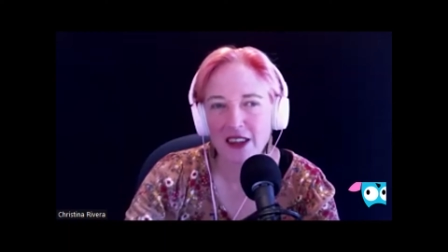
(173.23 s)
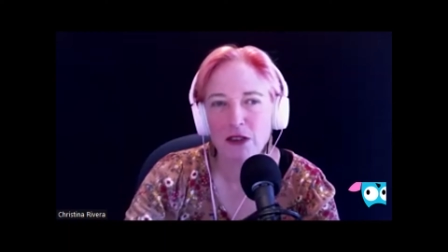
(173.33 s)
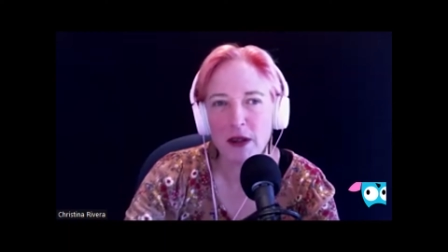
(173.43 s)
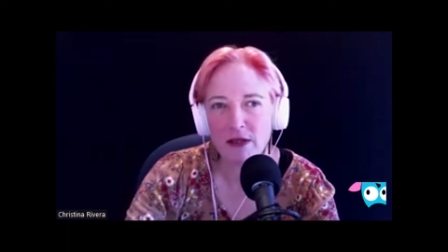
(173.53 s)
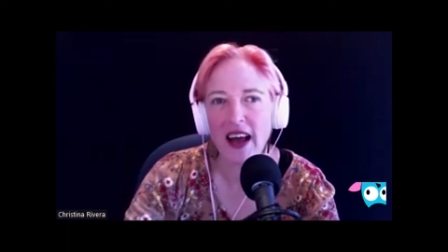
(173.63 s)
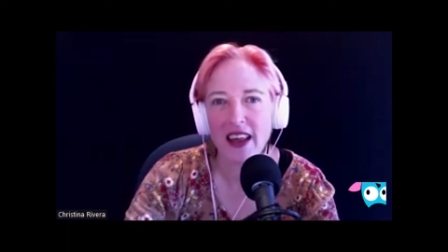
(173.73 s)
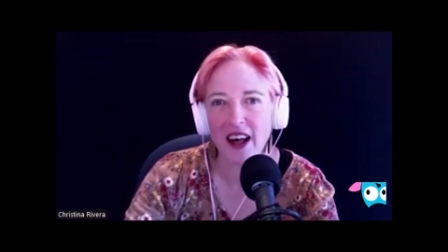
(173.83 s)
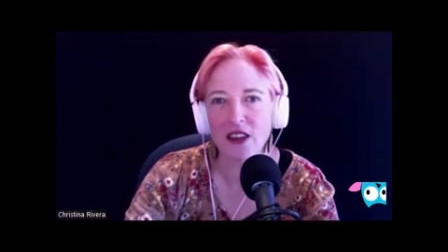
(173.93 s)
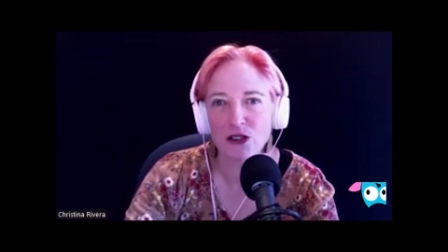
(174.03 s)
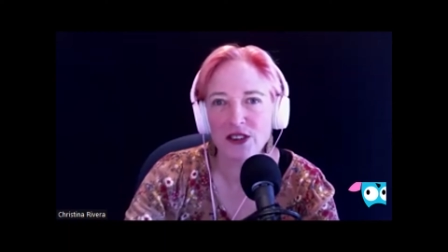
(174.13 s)
Because we've had
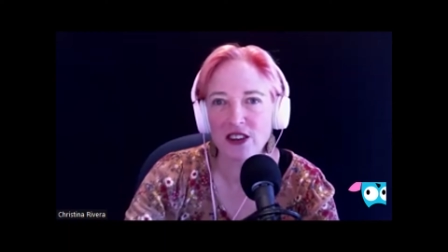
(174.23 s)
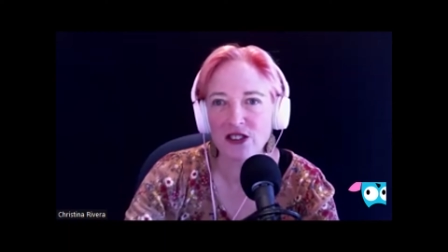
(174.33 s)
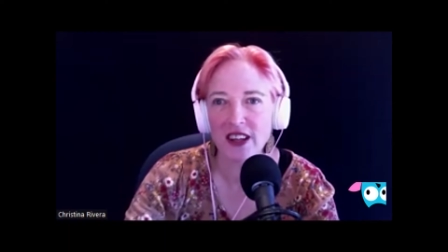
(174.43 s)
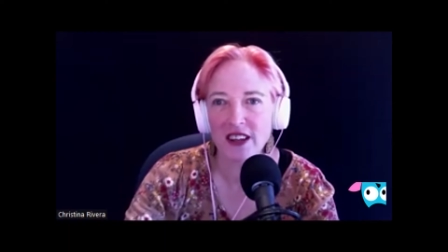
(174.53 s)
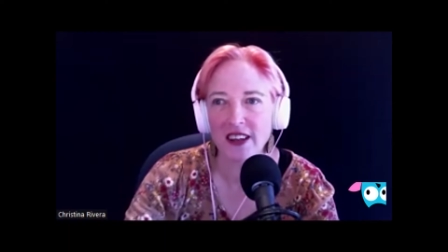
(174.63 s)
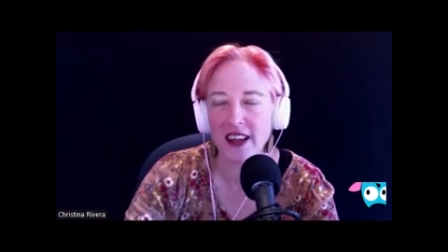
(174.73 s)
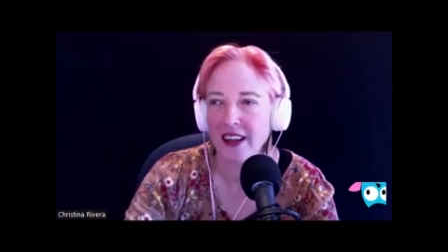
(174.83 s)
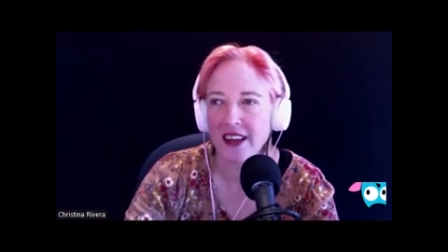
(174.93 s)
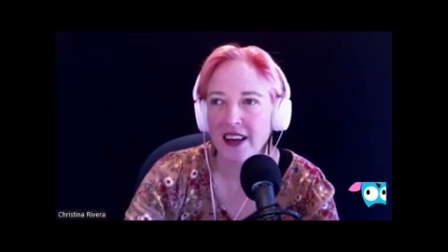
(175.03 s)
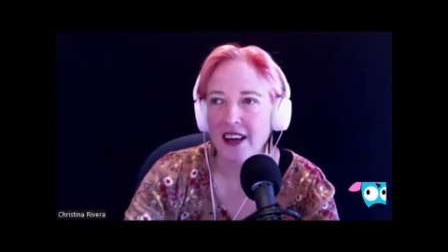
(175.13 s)
other such things
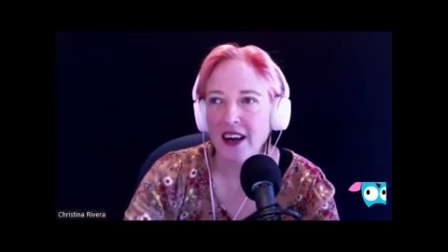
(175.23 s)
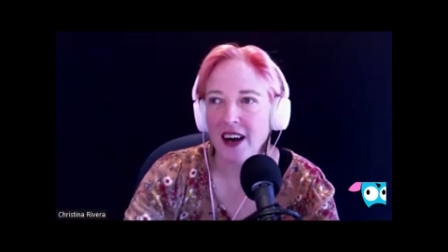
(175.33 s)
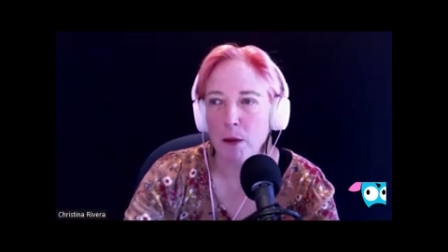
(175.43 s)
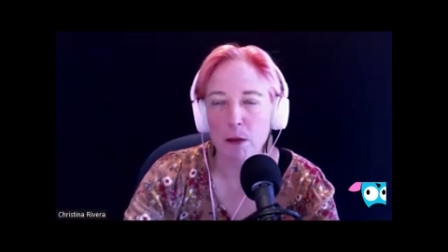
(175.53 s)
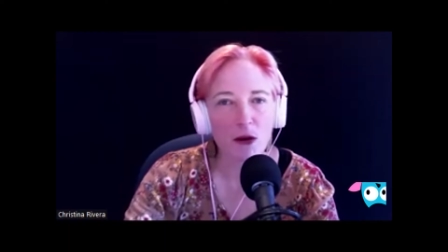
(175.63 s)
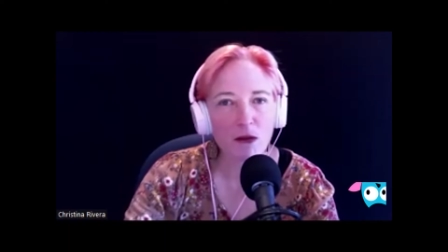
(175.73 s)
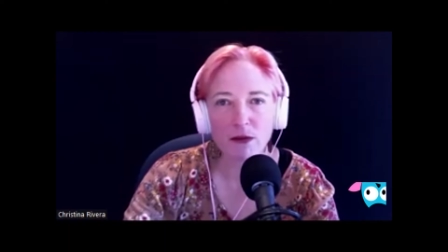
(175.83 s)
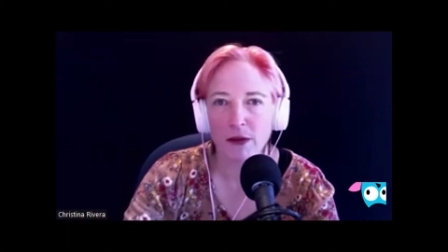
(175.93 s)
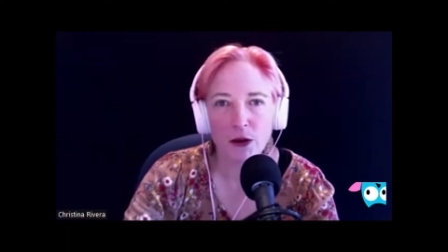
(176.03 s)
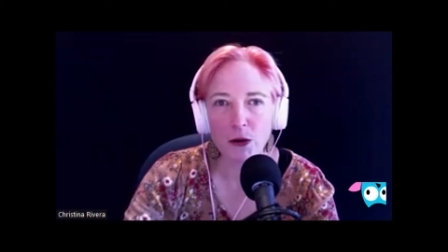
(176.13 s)
like uh, bird
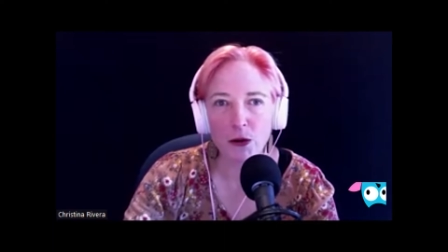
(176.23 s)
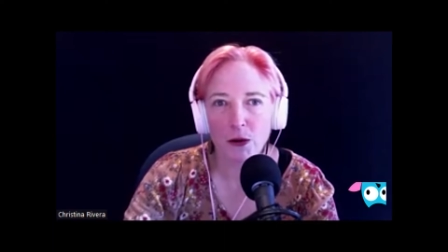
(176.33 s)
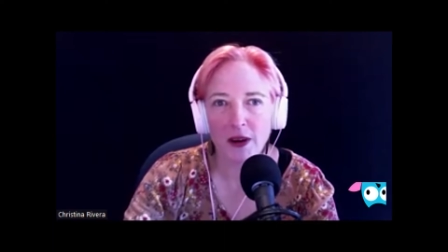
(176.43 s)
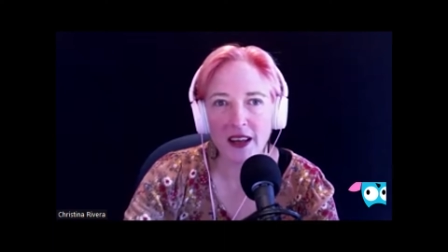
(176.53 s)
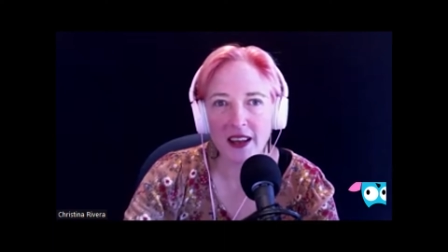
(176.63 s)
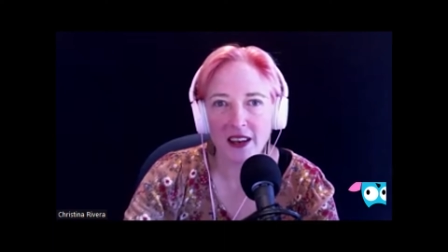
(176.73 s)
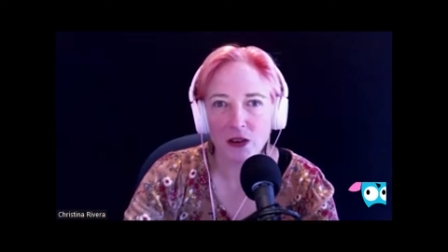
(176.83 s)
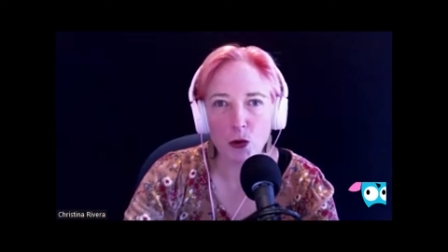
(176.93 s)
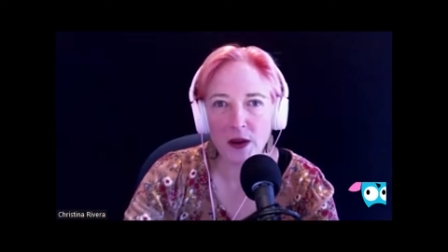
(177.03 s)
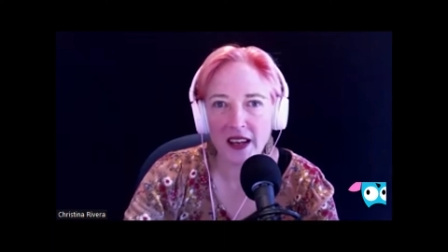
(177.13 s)
flu and, and,
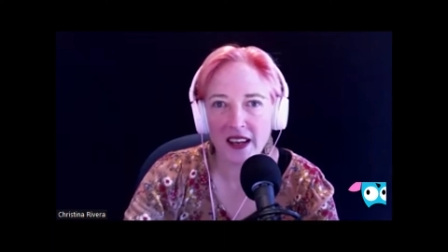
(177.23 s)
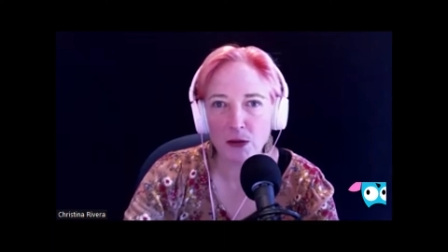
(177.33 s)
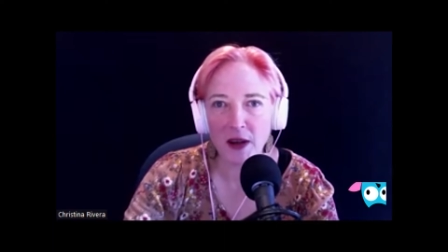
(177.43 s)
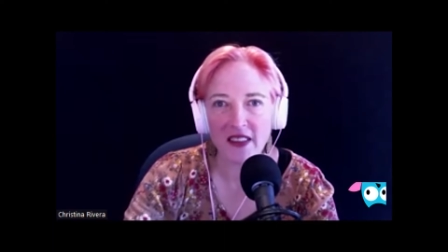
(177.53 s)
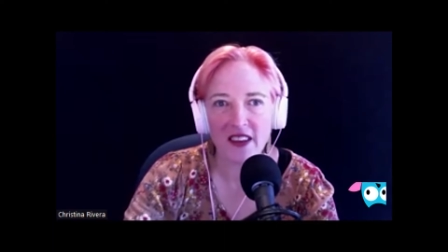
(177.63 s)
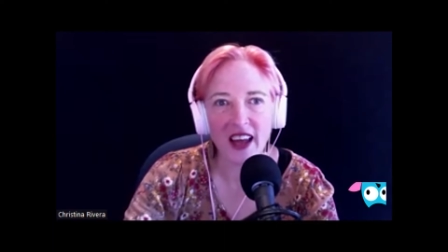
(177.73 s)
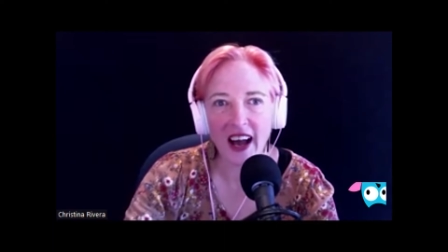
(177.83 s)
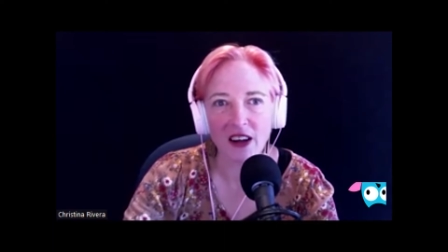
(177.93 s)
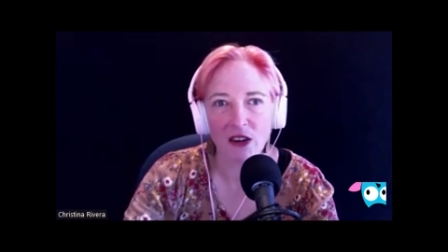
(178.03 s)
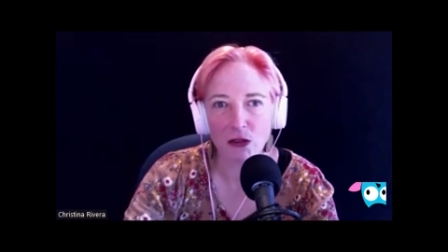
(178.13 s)
Queens. We had the
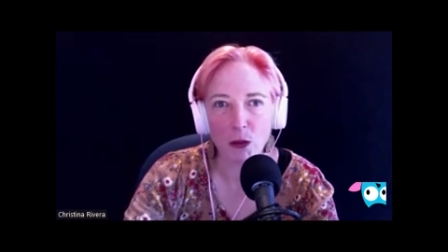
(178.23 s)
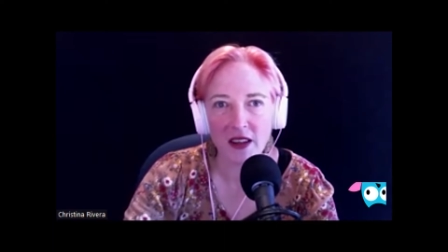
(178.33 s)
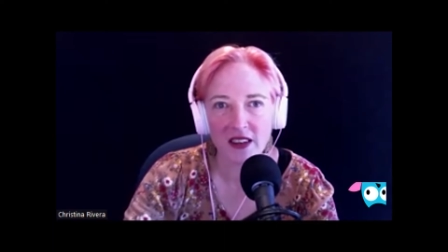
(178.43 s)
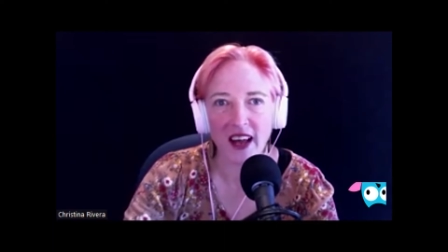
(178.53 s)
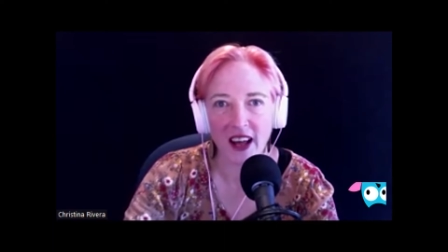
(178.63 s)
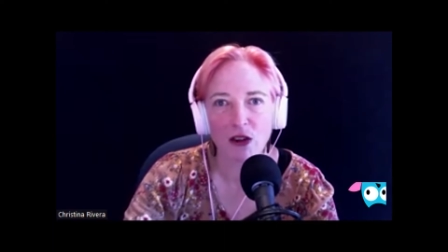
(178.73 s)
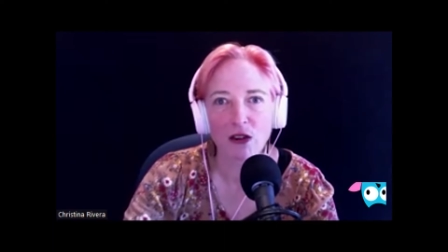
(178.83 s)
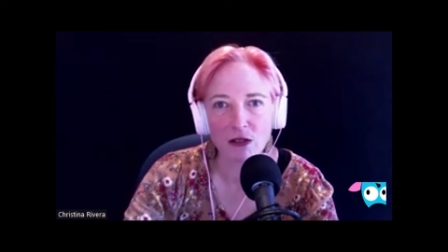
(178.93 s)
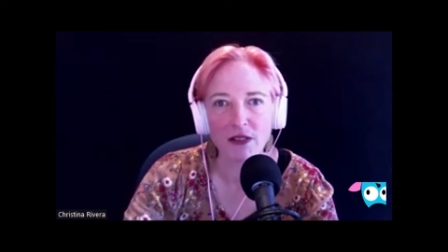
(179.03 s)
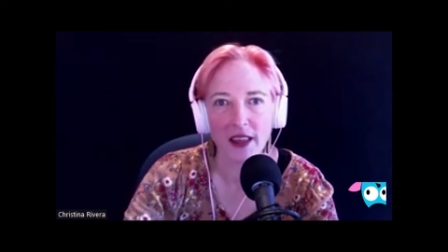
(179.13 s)
Niles West
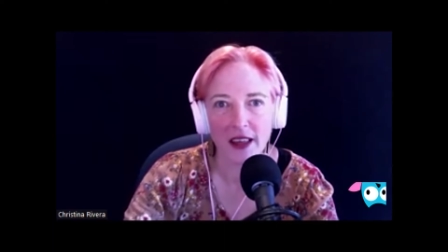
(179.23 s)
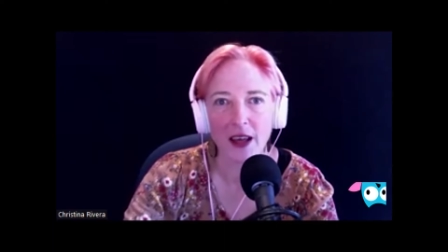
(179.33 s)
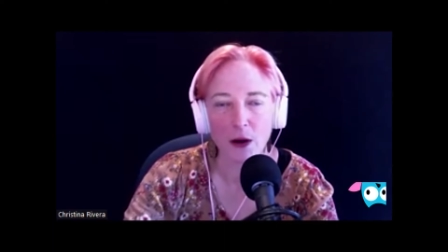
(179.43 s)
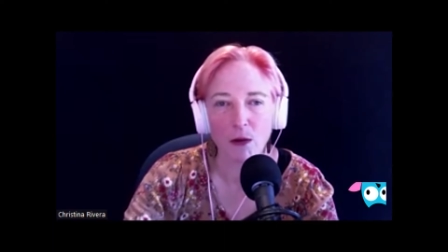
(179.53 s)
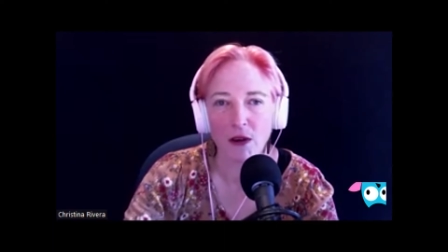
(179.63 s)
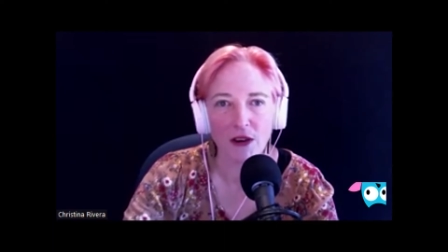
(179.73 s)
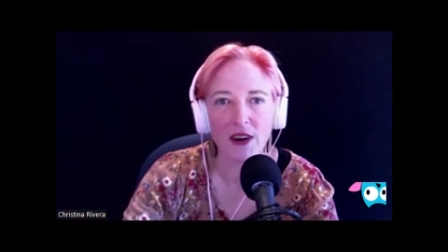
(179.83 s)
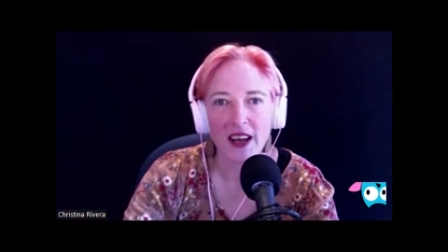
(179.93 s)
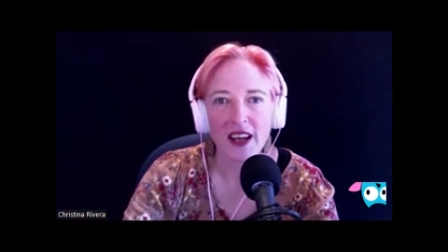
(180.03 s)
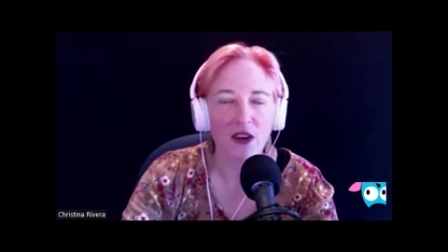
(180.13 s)
Niles thing, where
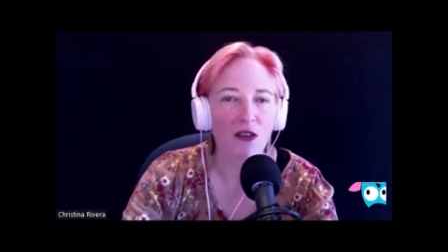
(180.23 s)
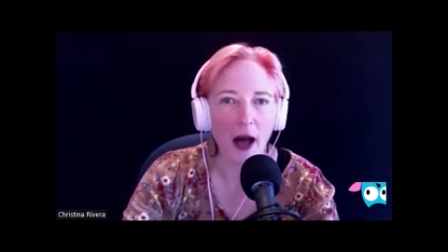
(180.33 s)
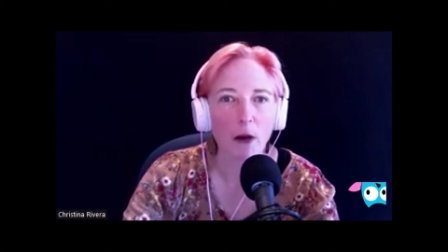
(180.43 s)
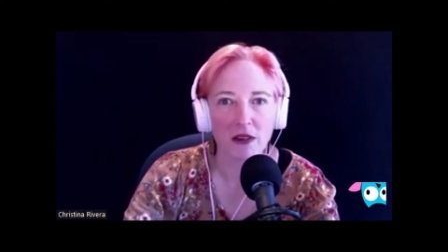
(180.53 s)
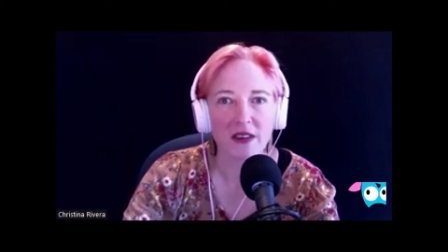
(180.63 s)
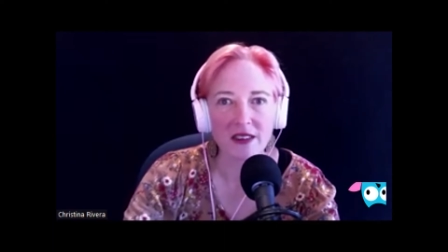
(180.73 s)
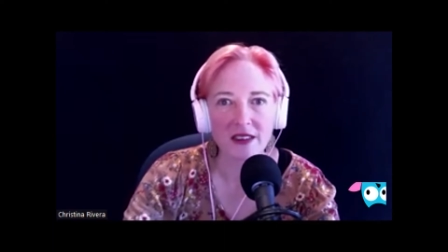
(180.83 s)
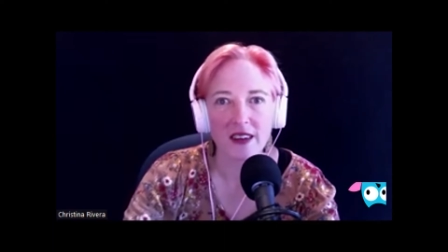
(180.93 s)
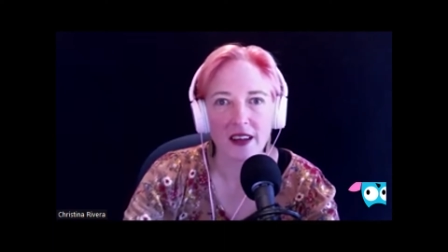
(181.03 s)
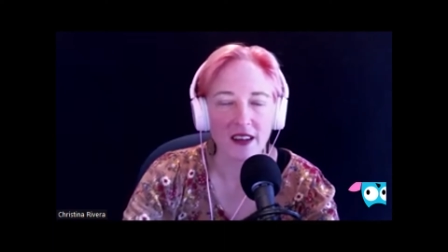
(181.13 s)
you know that was
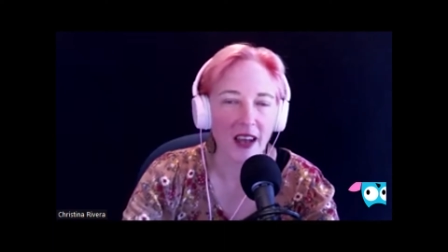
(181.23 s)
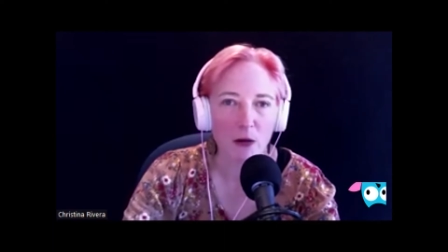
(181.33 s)
because eh,